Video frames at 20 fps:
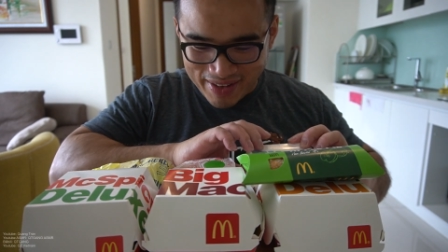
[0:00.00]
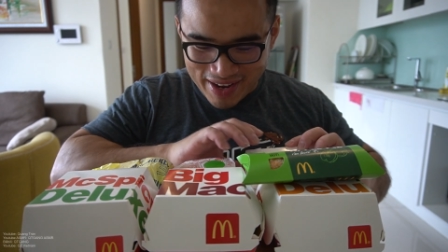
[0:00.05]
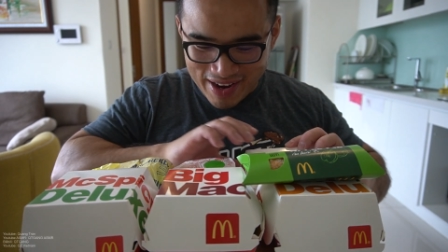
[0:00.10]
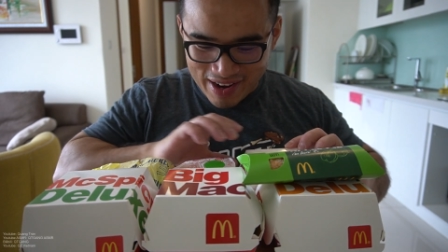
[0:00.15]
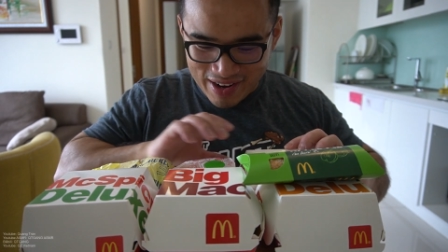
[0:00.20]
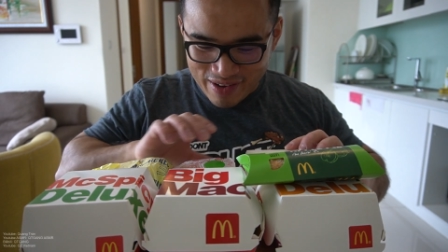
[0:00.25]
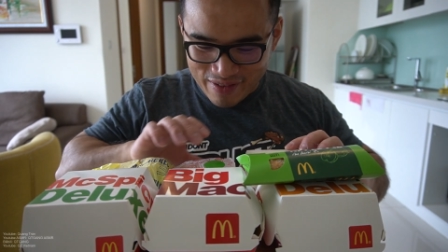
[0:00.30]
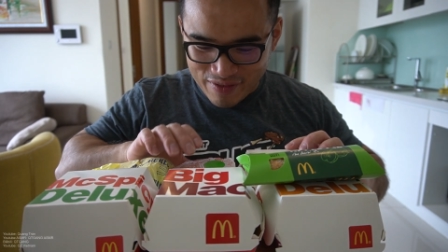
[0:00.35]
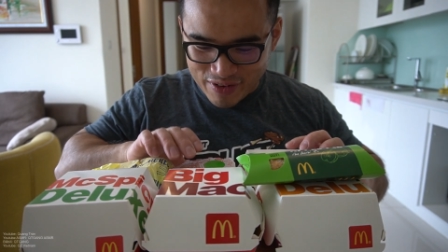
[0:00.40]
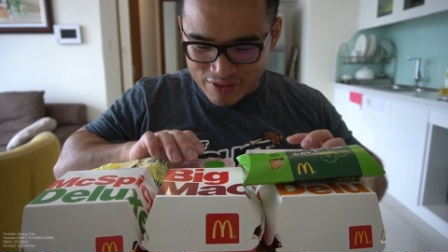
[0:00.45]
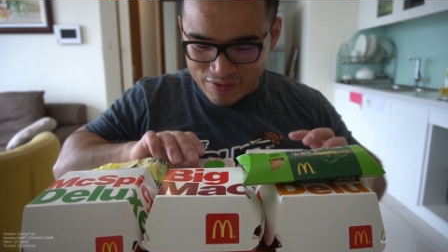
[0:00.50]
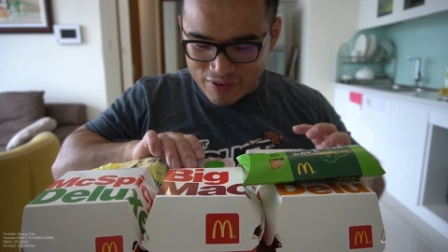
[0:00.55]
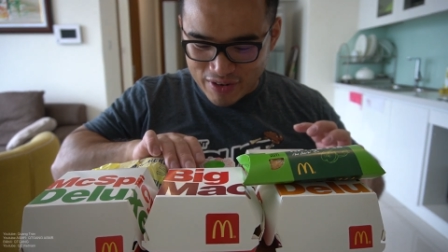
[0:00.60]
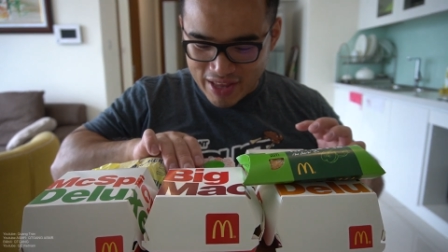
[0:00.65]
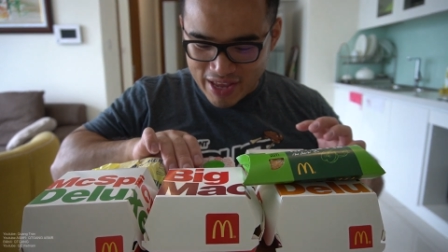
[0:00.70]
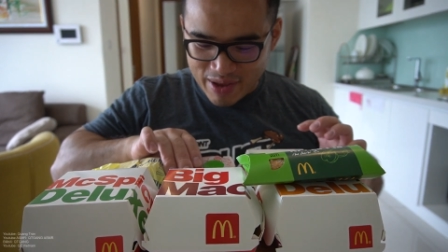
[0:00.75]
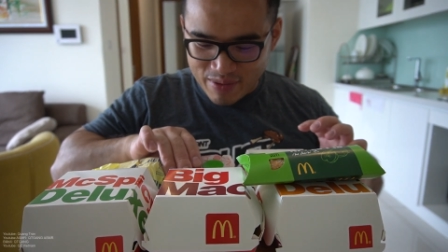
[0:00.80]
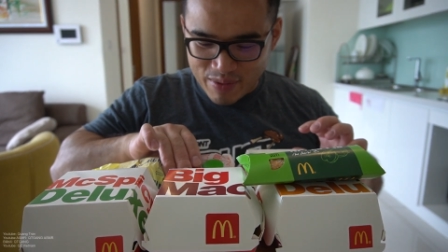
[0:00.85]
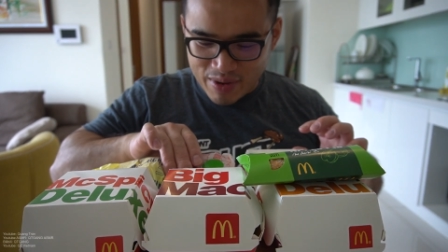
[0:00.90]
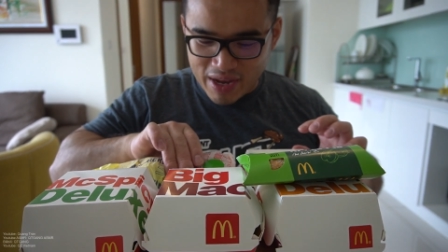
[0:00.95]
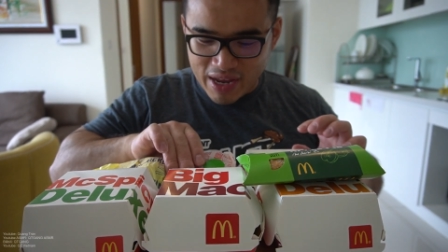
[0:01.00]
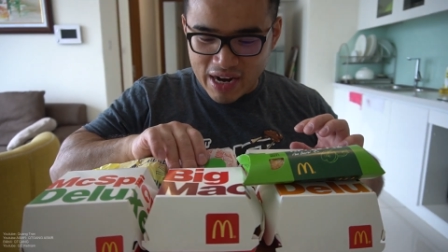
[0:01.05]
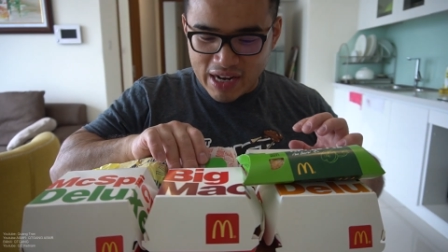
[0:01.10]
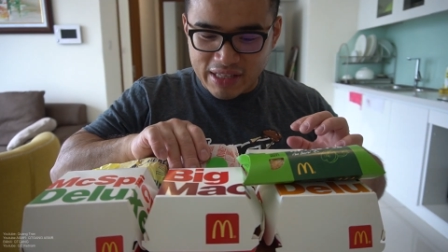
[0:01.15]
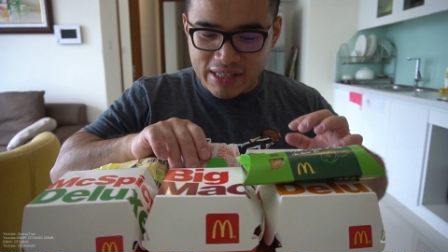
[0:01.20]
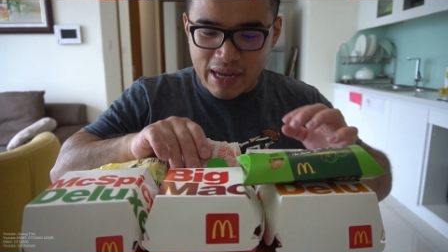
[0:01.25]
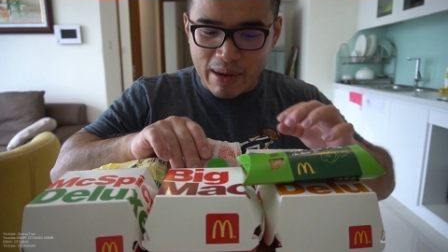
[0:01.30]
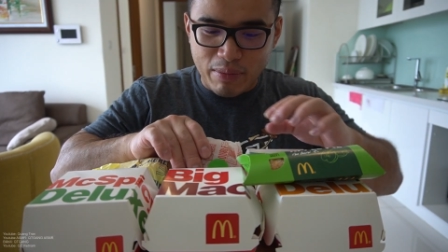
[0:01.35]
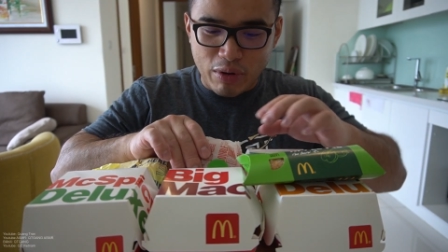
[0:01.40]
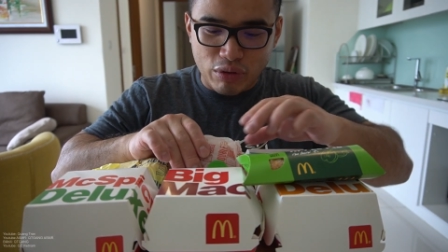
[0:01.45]
I love fish fillet. We got
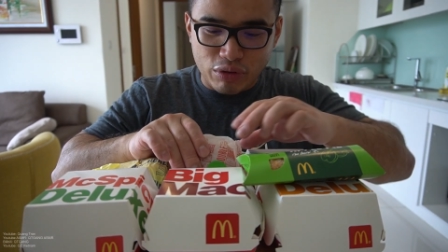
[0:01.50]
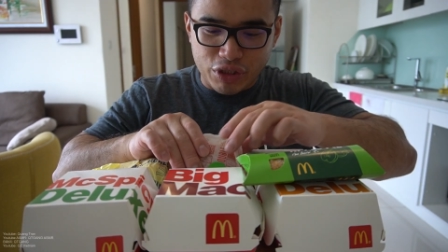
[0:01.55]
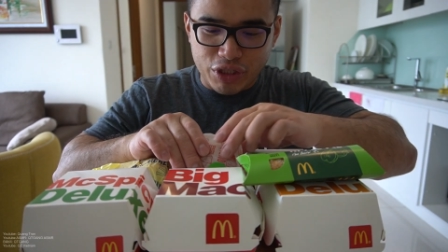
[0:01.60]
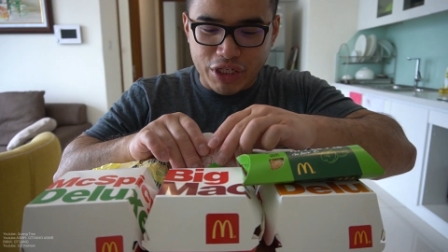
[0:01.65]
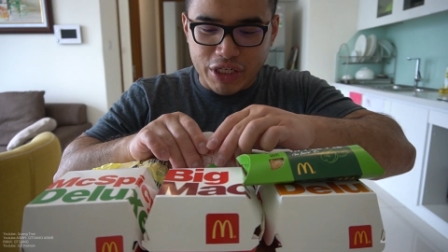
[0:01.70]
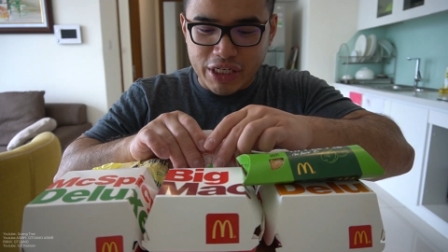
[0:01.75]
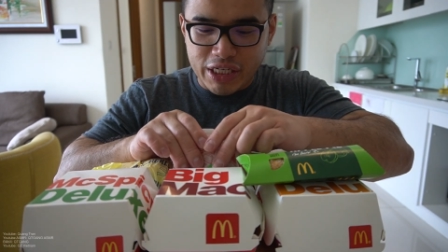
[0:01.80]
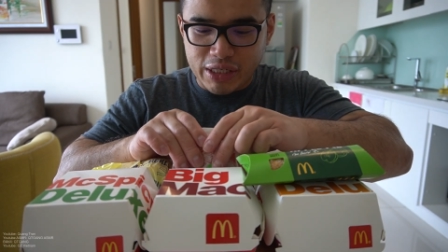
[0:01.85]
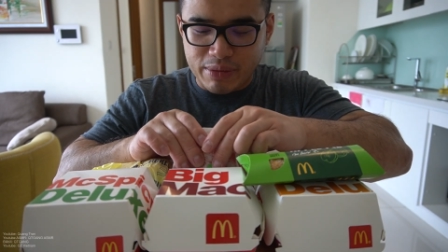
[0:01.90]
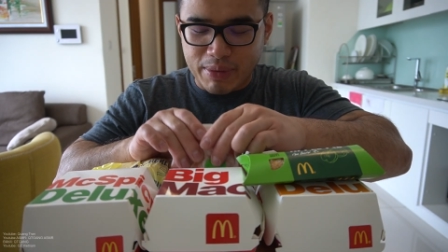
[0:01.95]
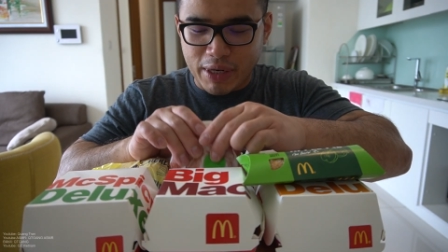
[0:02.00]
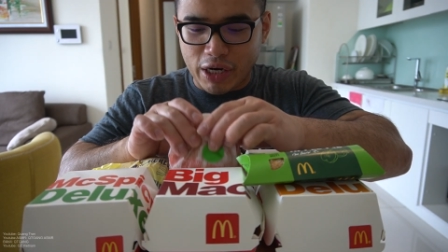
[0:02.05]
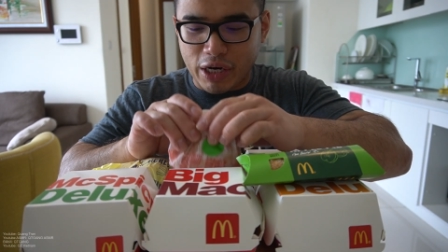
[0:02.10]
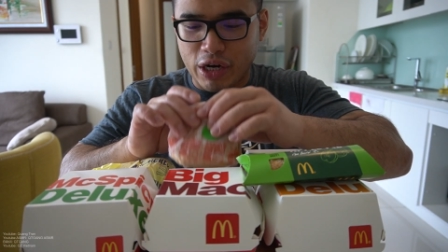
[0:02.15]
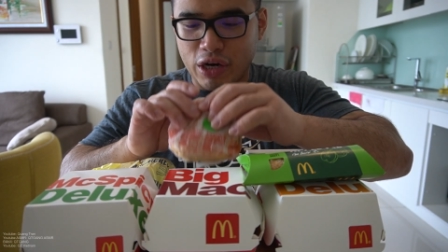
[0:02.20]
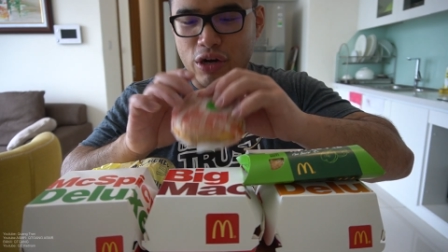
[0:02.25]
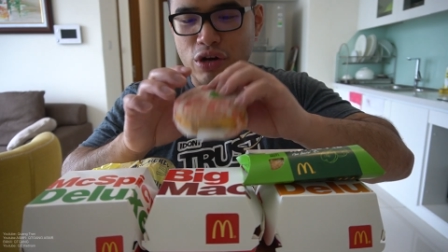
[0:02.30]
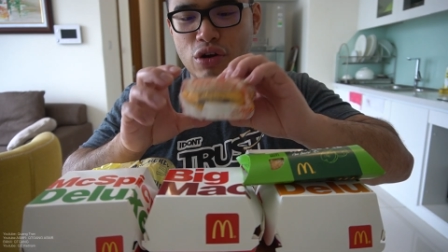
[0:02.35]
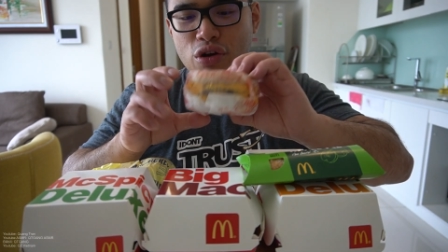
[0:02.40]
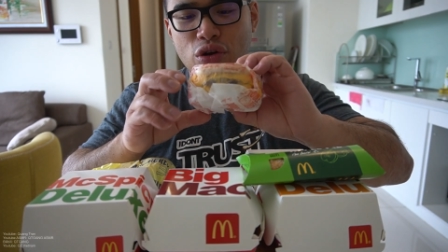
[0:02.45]
a double cheeseburger.